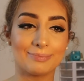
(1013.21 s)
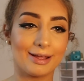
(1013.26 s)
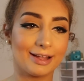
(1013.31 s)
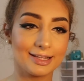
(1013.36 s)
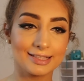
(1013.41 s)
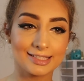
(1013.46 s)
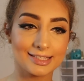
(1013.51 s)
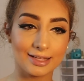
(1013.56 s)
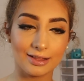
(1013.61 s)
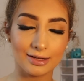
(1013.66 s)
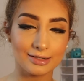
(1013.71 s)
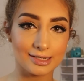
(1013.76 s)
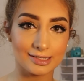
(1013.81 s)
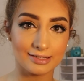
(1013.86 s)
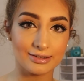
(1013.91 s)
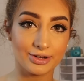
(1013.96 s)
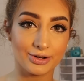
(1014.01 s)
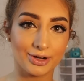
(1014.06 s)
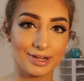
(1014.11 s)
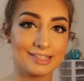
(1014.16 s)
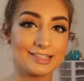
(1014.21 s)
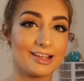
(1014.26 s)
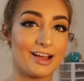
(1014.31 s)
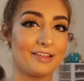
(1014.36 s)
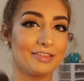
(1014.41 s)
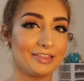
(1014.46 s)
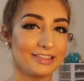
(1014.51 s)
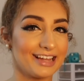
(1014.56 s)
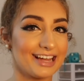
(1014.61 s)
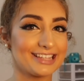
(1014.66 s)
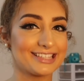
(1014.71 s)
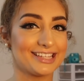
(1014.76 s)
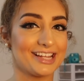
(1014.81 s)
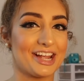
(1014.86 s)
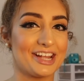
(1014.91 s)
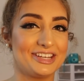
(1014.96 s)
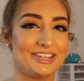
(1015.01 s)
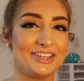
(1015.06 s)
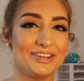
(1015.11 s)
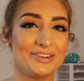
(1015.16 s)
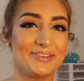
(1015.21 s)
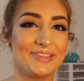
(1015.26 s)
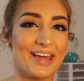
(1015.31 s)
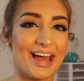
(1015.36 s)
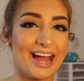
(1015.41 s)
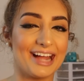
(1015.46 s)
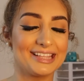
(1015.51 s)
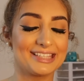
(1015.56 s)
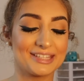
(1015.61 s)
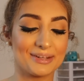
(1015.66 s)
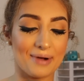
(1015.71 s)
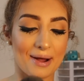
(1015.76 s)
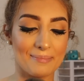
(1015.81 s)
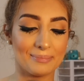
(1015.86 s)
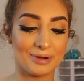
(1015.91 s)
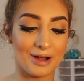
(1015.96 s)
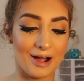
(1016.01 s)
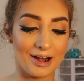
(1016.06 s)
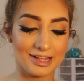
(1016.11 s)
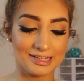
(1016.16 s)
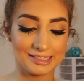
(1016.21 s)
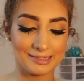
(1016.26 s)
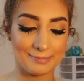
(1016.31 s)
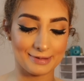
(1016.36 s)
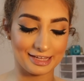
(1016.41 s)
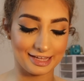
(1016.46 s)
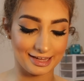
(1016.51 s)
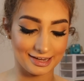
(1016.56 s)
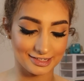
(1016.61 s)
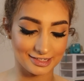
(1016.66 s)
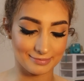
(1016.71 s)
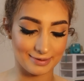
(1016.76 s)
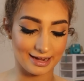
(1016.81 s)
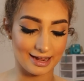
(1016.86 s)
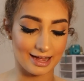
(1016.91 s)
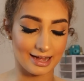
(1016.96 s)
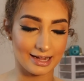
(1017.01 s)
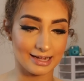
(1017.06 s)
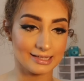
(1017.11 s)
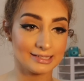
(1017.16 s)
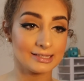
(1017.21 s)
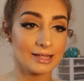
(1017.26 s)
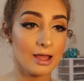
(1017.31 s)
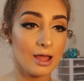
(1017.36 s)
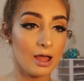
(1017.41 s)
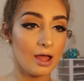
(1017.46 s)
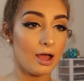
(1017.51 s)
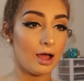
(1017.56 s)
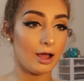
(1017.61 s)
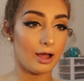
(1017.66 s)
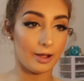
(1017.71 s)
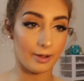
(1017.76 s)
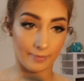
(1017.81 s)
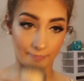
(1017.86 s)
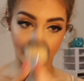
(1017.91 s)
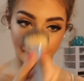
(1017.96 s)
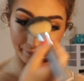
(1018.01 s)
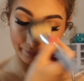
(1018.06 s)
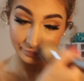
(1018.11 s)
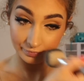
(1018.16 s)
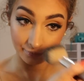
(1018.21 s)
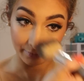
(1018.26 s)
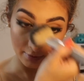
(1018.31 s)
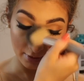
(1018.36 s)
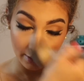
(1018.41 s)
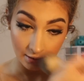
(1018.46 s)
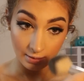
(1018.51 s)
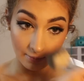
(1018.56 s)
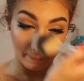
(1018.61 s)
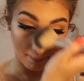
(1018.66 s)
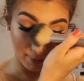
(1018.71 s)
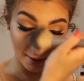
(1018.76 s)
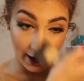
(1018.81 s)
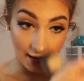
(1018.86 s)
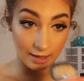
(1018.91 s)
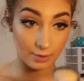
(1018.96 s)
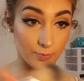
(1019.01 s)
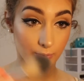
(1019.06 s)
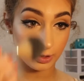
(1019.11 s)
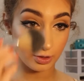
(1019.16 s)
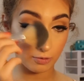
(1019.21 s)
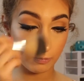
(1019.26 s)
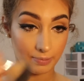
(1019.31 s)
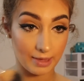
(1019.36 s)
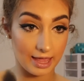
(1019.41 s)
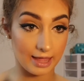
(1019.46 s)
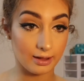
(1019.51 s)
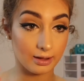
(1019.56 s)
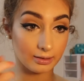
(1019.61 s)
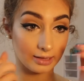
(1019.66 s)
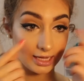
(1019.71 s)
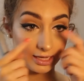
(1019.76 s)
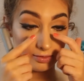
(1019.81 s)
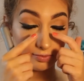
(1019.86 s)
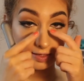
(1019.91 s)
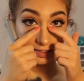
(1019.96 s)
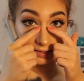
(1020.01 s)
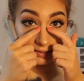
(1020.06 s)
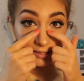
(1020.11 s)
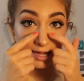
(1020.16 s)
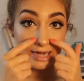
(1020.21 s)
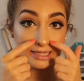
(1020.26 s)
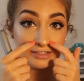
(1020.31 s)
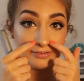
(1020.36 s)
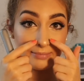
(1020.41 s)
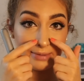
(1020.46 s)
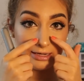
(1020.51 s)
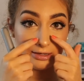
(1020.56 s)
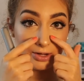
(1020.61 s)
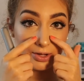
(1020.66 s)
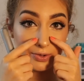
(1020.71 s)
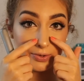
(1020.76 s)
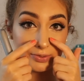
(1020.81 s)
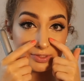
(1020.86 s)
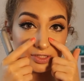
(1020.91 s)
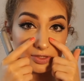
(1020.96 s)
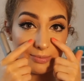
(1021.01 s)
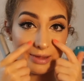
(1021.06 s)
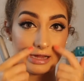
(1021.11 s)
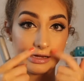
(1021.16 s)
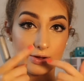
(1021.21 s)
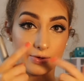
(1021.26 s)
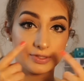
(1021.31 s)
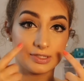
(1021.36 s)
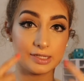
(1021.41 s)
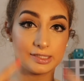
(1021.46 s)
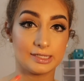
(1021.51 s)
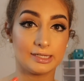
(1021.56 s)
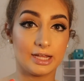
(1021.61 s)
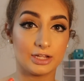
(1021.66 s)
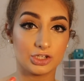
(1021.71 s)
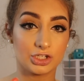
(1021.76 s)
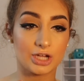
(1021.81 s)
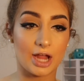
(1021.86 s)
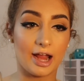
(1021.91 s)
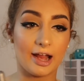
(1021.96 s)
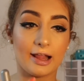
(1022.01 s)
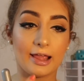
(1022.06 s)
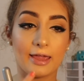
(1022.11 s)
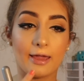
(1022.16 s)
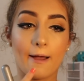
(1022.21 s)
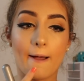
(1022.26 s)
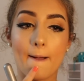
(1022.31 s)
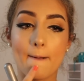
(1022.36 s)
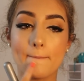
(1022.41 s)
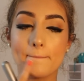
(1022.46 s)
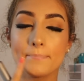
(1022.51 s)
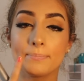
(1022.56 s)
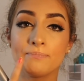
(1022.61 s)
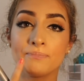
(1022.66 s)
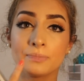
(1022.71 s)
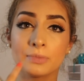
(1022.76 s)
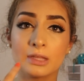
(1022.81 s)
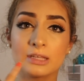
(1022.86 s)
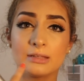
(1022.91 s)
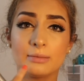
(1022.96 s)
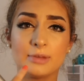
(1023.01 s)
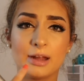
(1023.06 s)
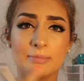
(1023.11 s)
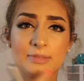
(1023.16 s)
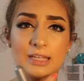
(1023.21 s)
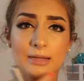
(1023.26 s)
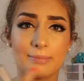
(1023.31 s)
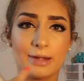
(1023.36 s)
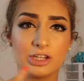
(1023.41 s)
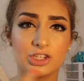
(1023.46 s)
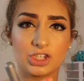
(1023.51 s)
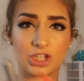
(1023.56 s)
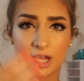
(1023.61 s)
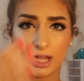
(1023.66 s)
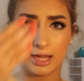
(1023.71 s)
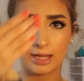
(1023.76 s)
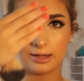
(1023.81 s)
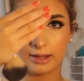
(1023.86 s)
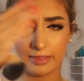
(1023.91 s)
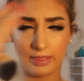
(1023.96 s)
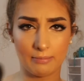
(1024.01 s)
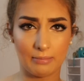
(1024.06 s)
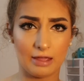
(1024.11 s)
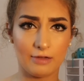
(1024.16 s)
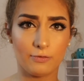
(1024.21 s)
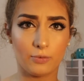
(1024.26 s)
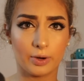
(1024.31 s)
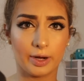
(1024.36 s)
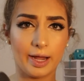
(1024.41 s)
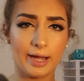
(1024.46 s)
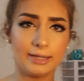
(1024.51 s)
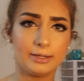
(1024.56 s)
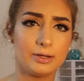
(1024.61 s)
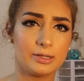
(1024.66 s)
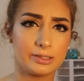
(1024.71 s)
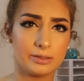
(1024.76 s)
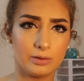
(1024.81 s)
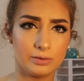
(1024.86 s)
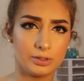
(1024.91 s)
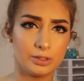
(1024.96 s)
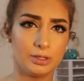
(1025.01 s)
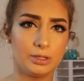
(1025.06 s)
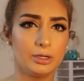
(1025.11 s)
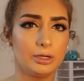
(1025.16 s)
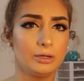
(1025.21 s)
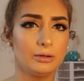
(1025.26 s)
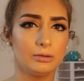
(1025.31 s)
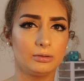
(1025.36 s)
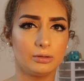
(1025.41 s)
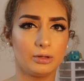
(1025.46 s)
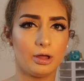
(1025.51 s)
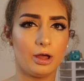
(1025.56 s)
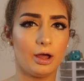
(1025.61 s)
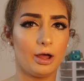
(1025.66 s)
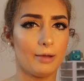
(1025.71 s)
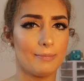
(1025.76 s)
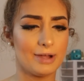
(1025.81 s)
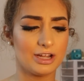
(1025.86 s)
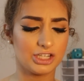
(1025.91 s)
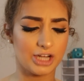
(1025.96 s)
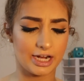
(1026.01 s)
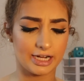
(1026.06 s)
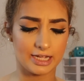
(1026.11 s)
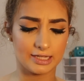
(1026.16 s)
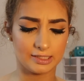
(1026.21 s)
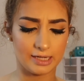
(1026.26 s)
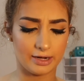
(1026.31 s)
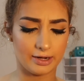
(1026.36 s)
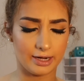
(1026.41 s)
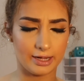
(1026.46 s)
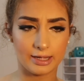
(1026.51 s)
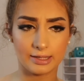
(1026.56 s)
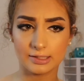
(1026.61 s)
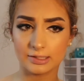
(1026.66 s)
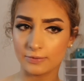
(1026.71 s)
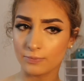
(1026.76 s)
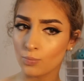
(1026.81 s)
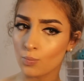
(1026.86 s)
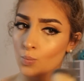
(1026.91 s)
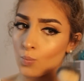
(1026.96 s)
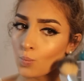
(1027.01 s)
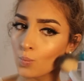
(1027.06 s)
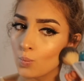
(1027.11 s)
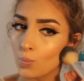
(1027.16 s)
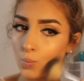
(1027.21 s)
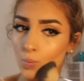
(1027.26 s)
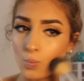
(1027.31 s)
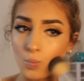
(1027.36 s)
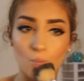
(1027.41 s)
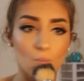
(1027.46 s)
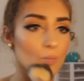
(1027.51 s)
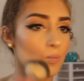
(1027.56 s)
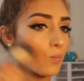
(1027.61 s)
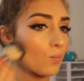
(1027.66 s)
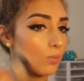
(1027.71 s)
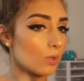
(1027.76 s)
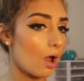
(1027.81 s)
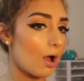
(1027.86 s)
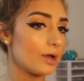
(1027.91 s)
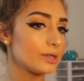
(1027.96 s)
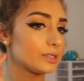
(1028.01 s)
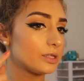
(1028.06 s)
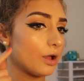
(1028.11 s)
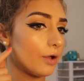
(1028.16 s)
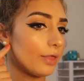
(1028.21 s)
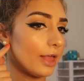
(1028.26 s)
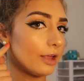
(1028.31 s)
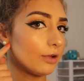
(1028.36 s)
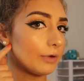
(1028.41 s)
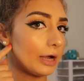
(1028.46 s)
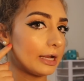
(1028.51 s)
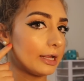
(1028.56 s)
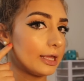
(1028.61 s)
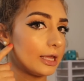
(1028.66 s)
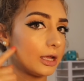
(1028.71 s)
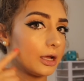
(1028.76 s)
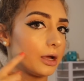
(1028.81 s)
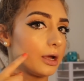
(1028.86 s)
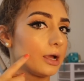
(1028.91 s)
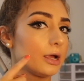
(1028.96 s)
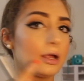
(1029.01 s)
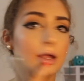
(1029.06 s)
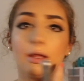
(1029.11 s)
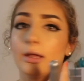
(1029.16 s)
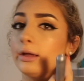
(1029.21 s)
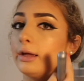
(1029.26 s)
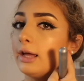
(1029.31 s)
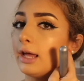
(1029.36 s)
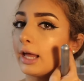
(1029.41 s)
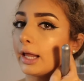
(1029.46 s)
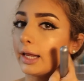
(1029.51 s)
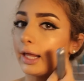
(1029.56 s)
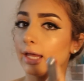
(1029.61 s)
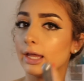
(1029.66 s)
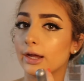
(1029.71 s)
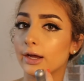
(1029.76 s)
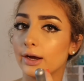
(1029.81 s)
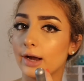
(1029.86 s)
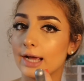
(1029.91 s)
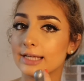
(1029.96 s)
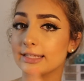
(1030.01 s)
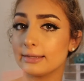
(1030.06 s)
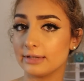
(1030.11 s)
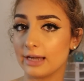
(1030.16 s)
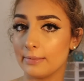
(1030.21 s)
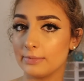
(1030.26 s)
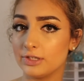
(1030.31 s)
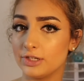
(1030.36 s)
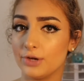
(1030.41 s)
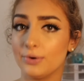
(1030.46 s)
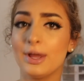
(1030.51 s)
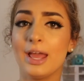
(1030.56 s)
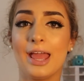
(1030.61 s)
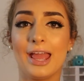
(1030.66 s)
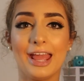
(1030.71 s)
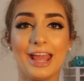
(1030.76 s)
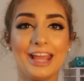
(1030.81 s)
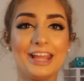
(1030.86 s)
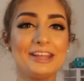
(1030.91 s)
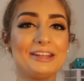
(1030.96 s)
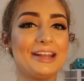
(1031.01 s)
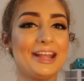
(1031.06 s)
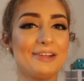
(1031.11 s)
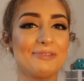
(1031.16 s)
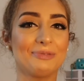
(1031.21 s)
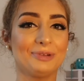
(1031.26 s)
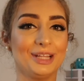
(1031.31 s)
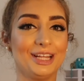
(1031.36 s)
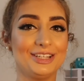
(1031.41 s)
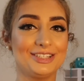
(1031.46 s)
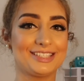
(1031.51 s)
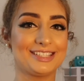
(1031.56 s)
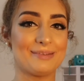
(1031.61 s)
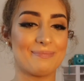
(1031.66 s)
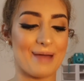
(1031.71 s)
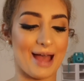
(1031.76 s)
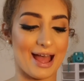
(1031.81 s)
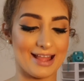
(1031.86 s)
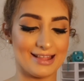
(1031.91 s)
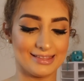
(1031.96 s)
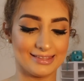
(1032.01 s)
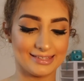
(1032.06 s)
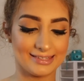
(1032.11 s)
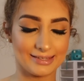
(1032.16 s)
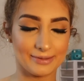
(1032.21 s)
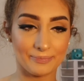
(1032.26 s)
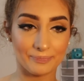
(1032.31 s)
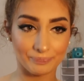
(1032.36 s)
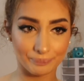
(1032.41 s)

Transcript: My concealer doesn't crease unless I do that. So I'm not into baking under my eyes. But I will bake like sides of my nose so my nose doesn't get shiny. Sometimes like my chin and then my forehead because those are my shiniest areas. Also like right here and here I sometimes do. It really just depends.